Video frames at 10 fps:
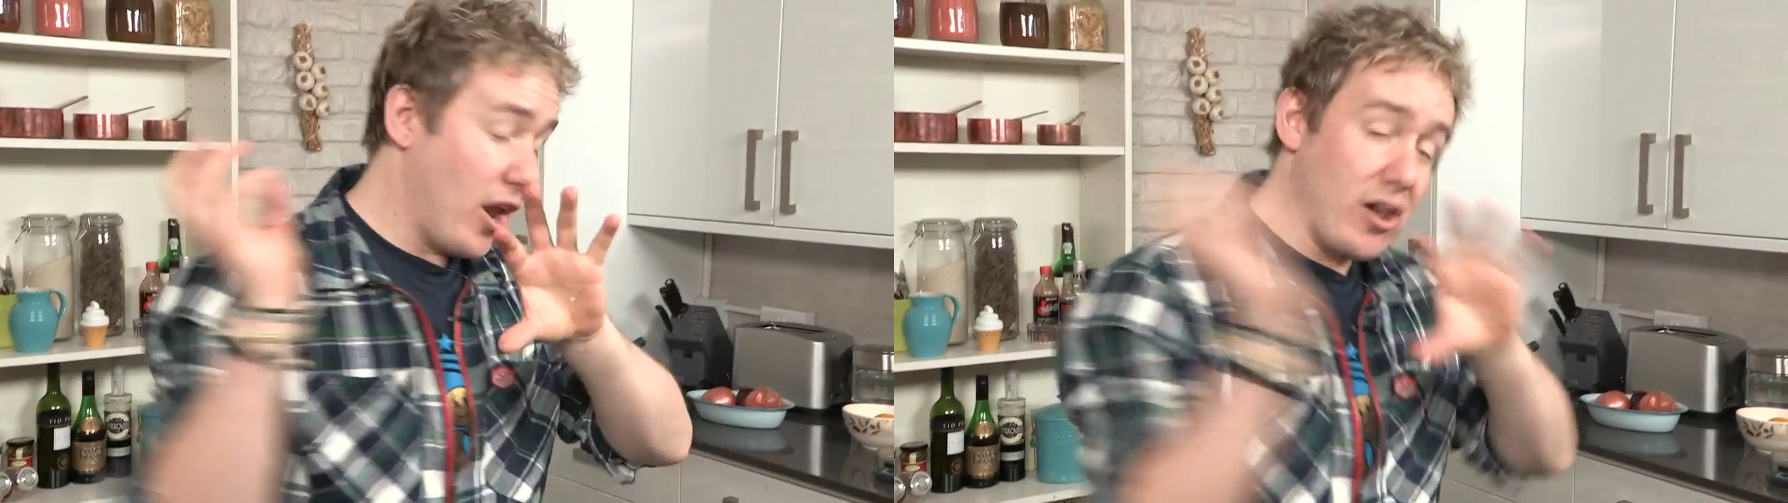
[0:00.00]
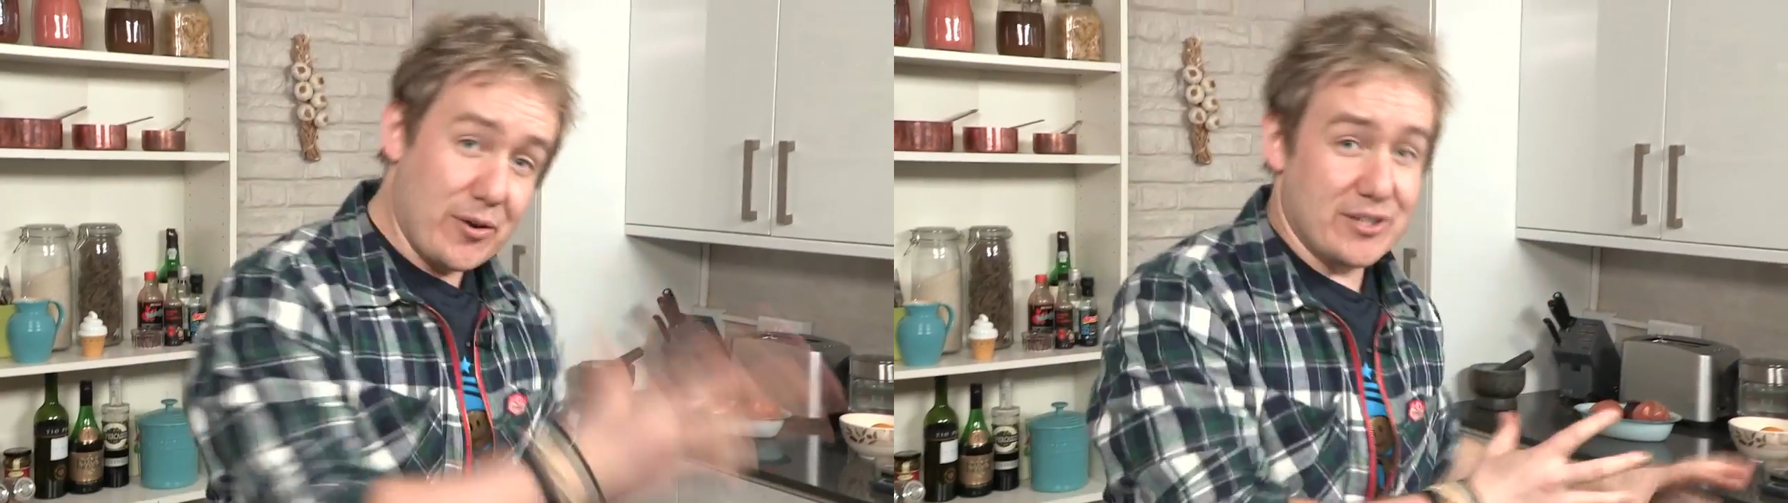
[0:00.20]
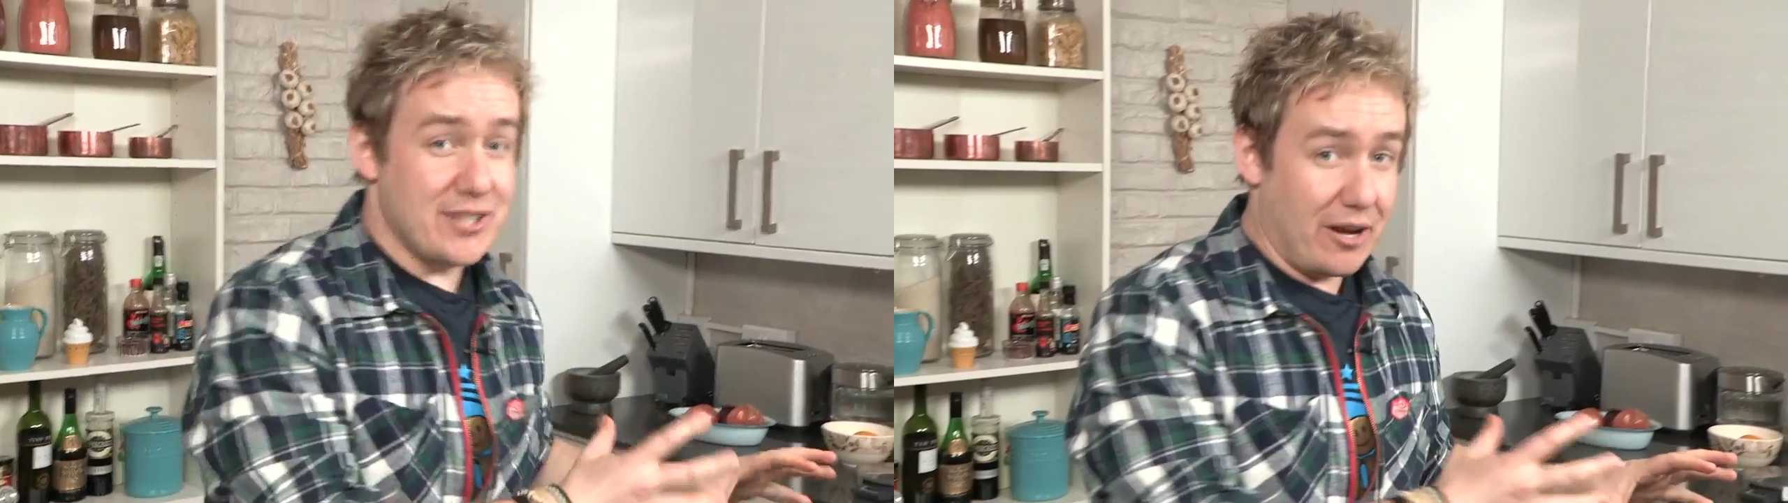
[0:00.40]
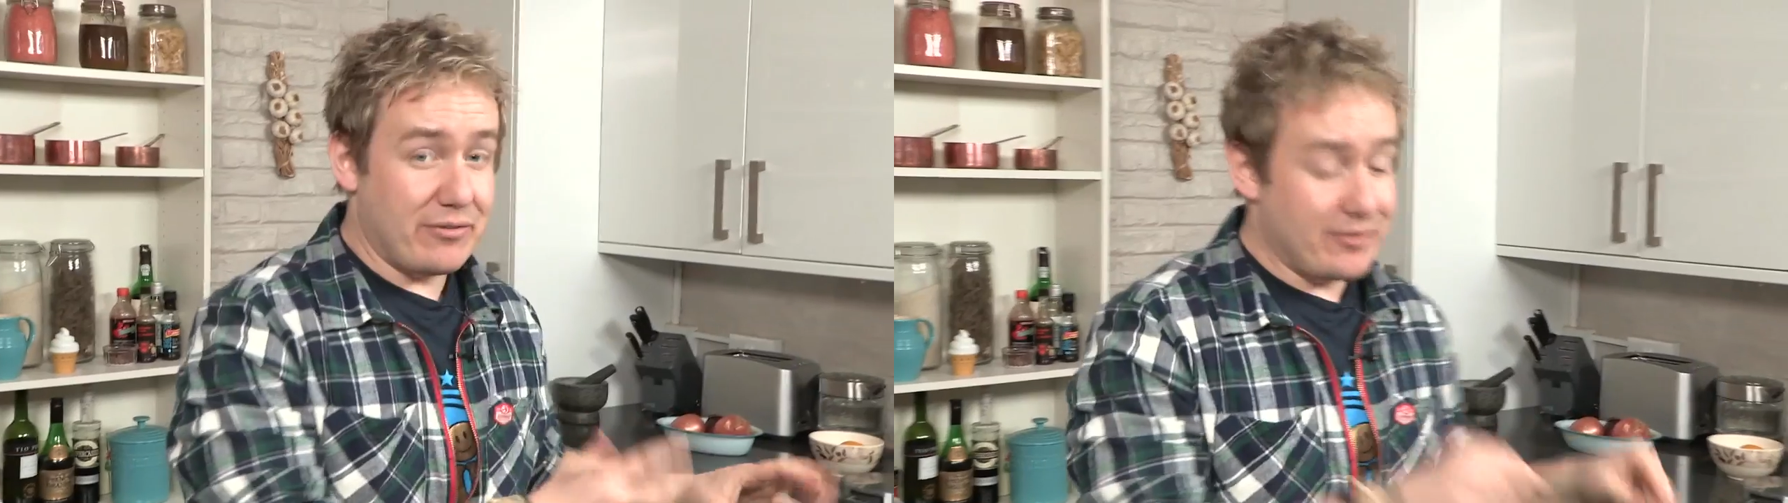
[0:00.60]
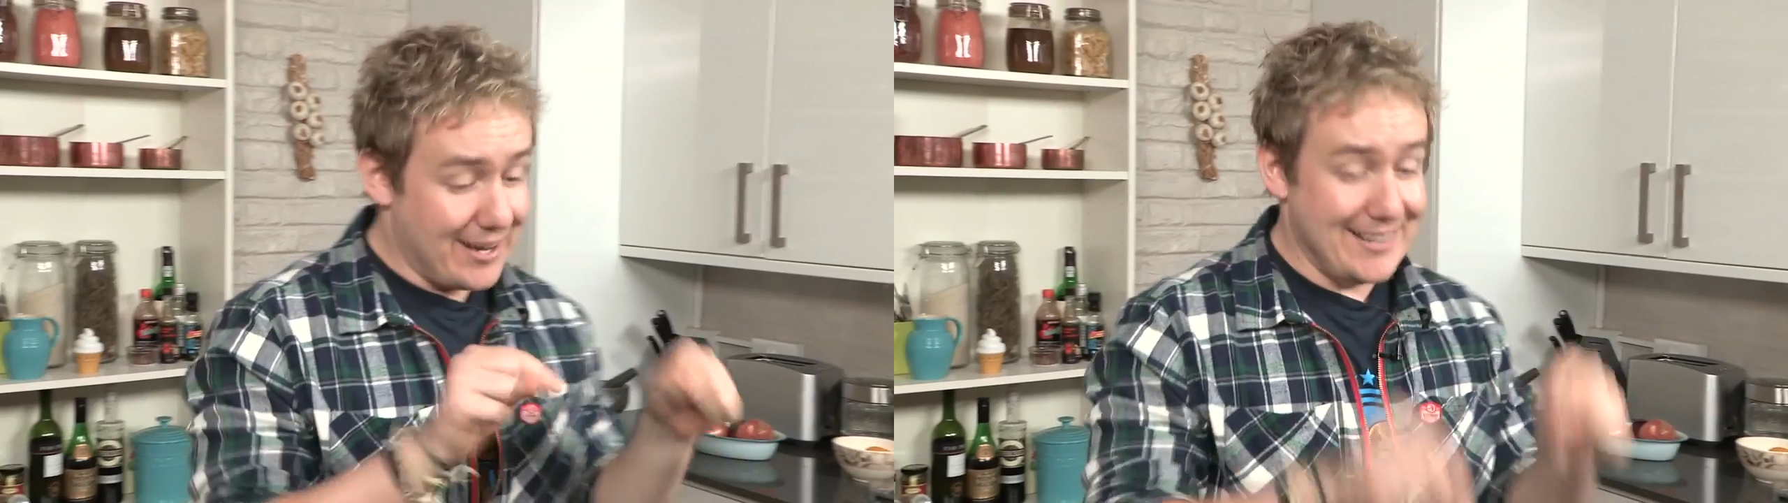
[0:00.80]
a load of
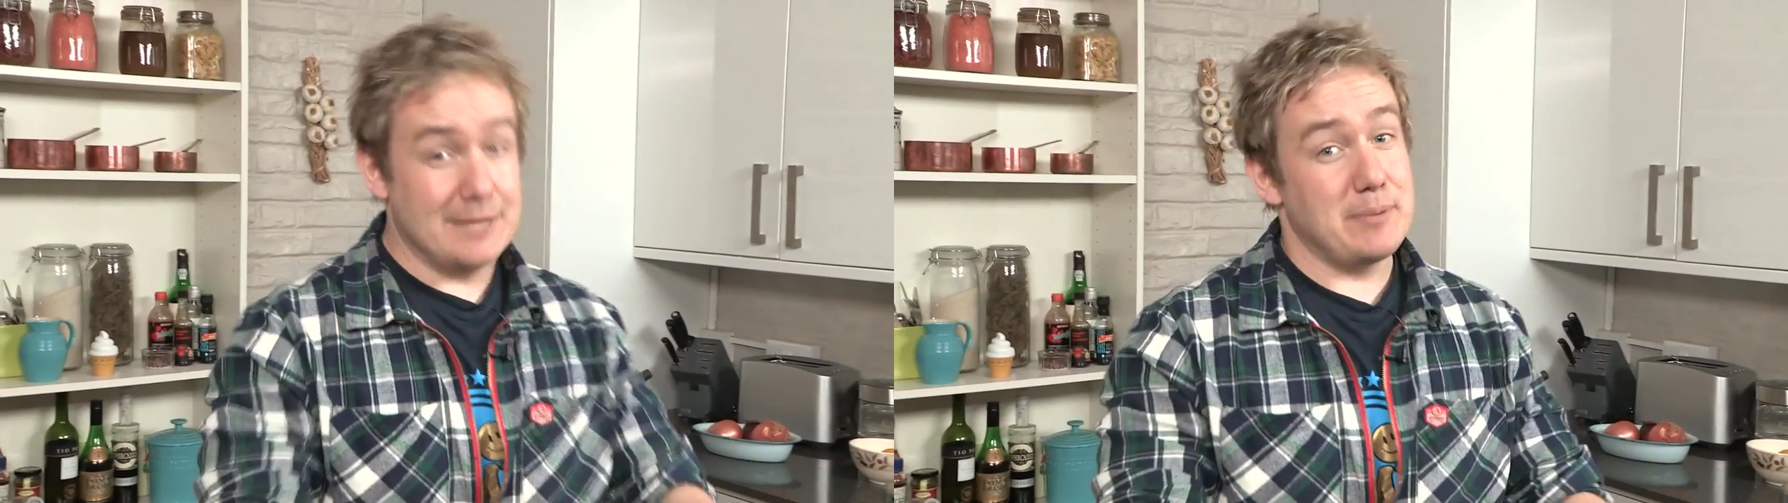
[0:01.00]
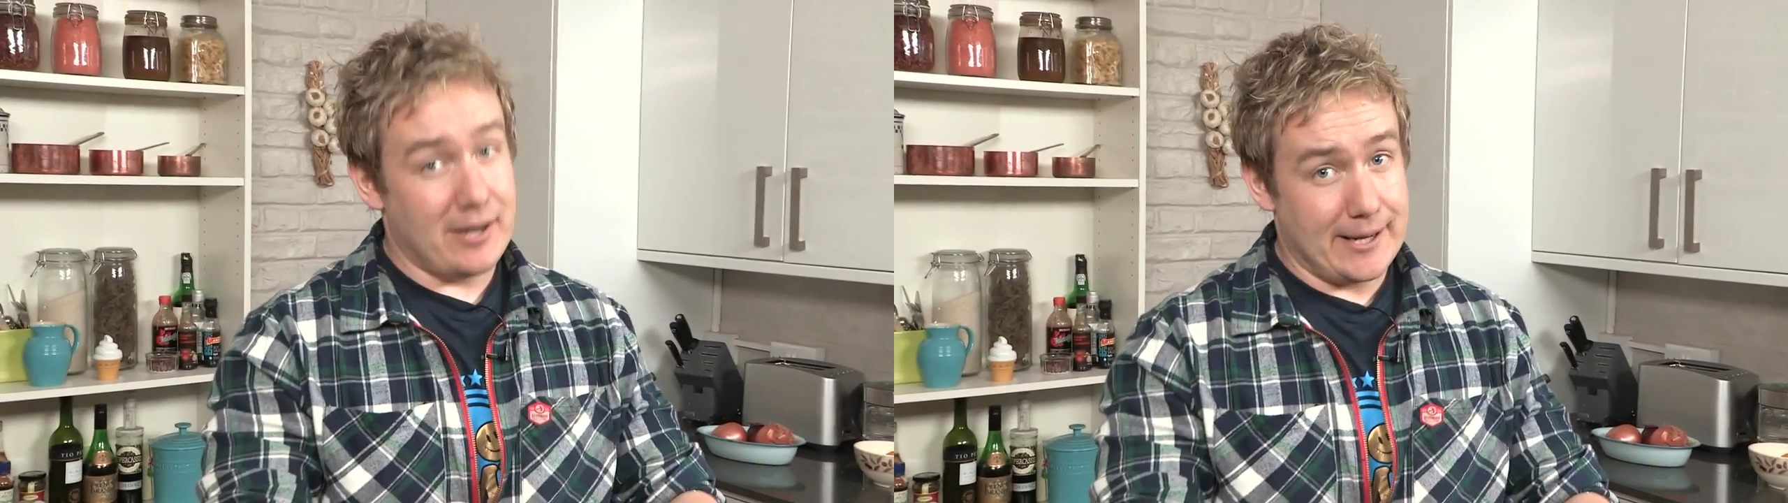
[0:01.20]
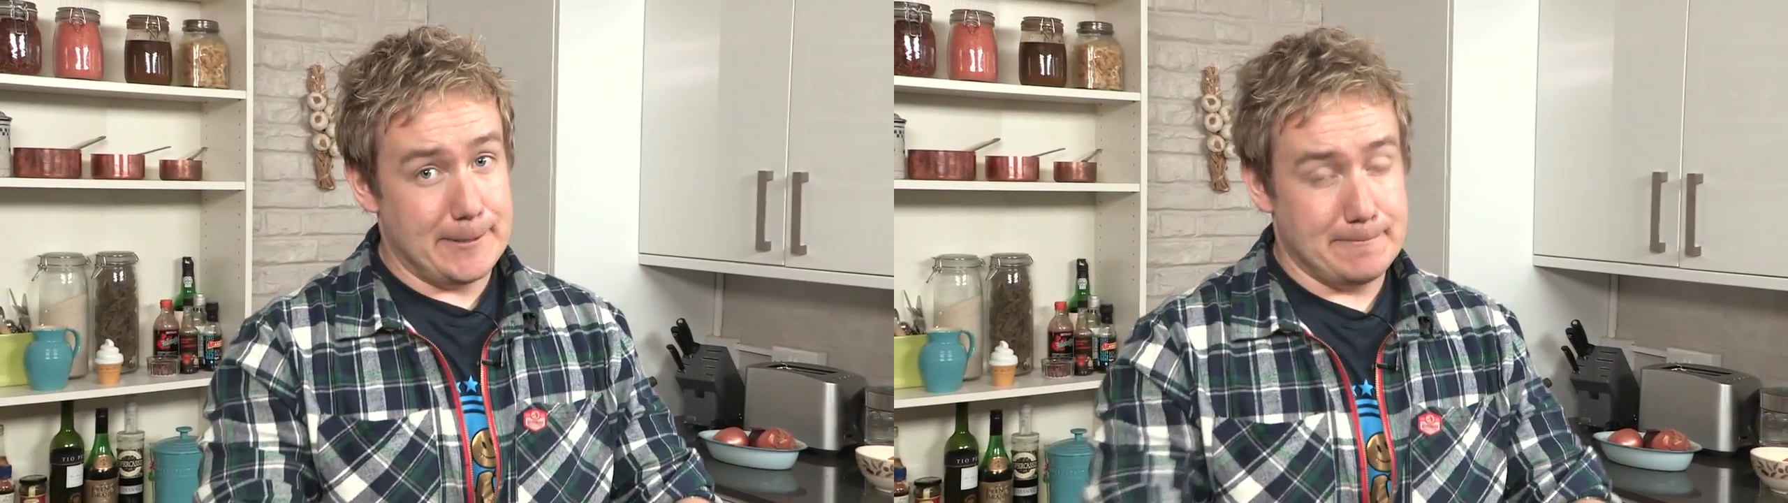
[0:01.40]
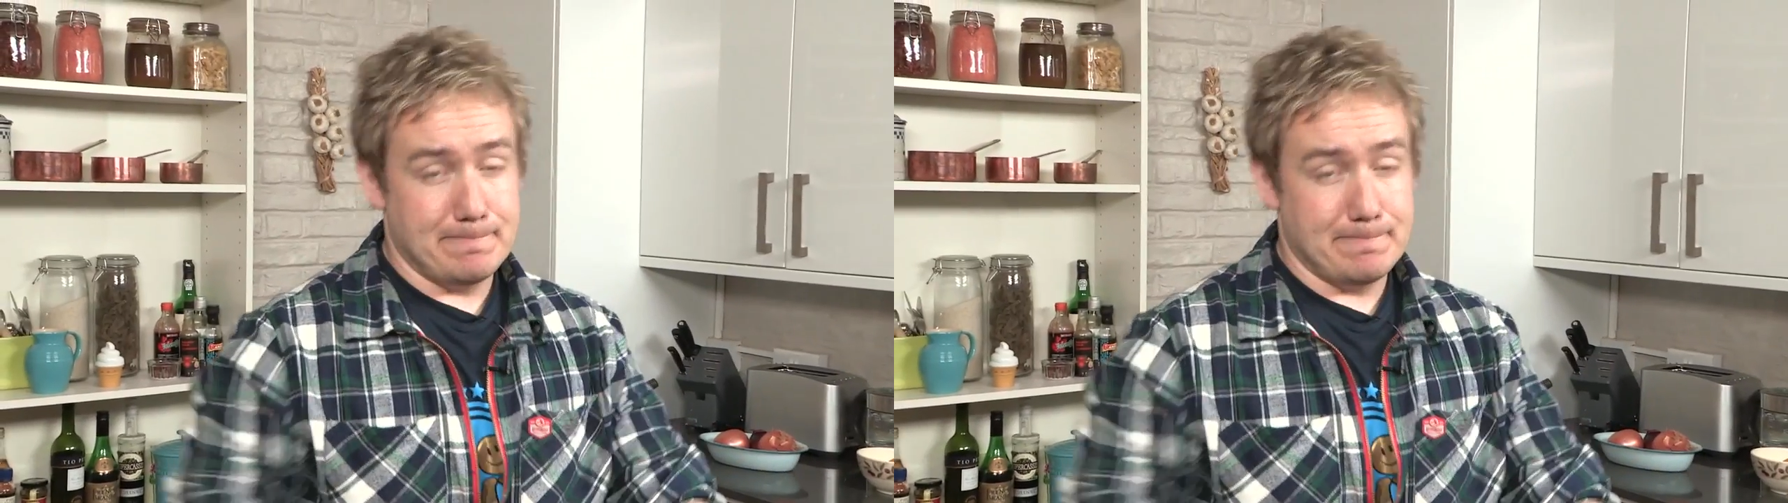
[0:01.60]
stuff in this party.